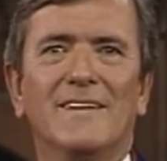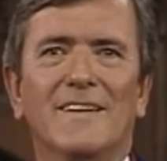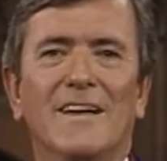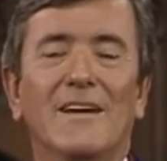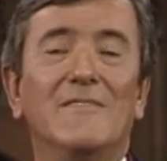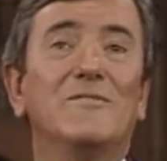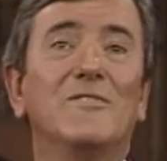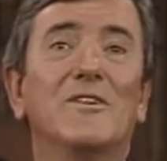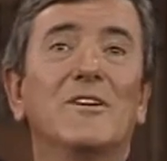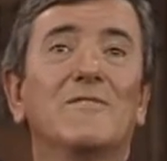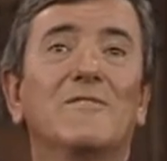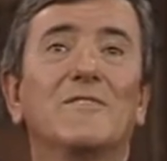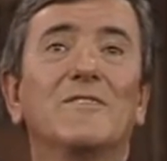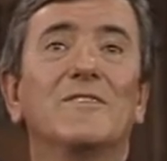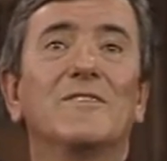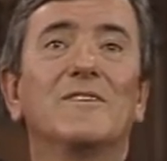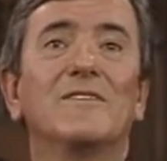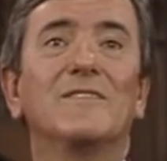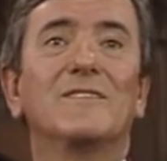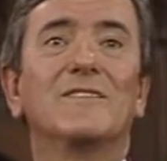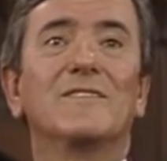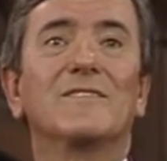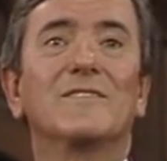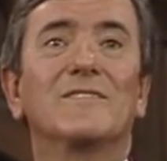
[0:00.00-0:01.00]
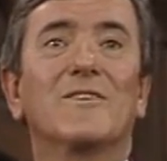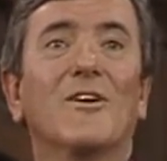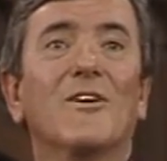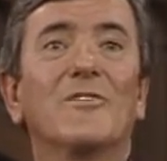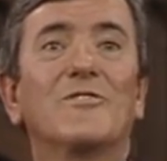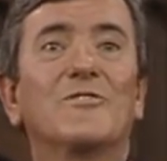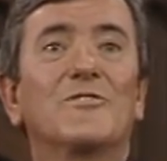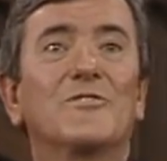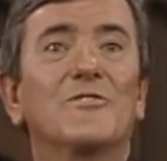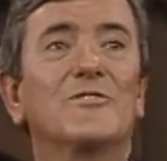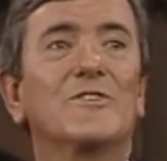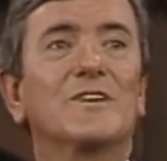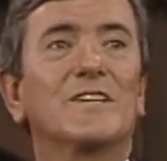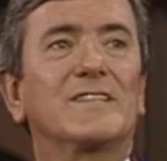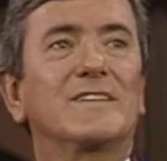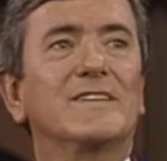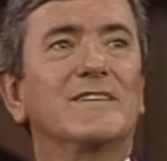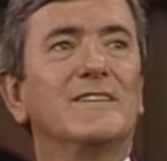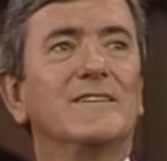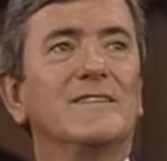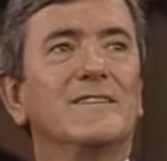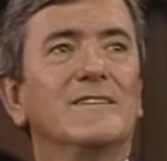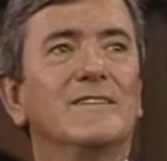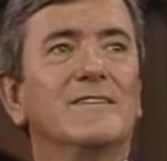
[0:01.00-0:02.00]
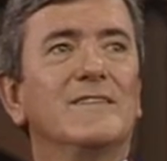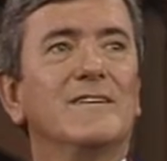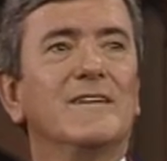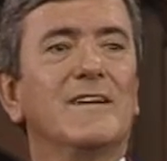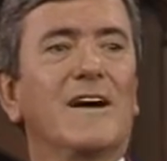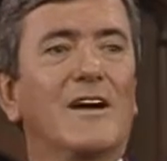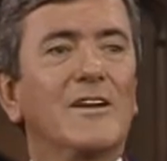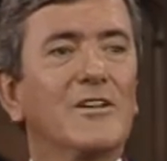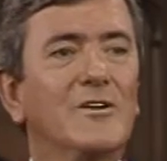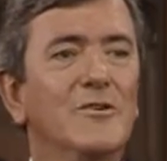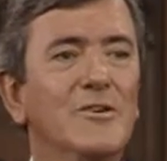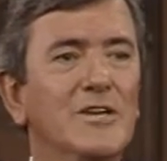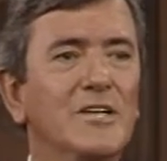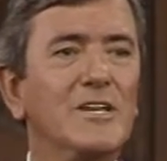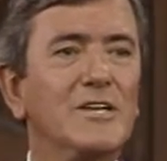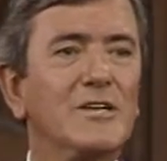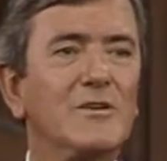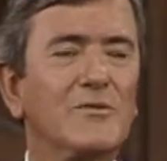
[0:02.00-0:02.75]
Have you ever gone through it? Are you in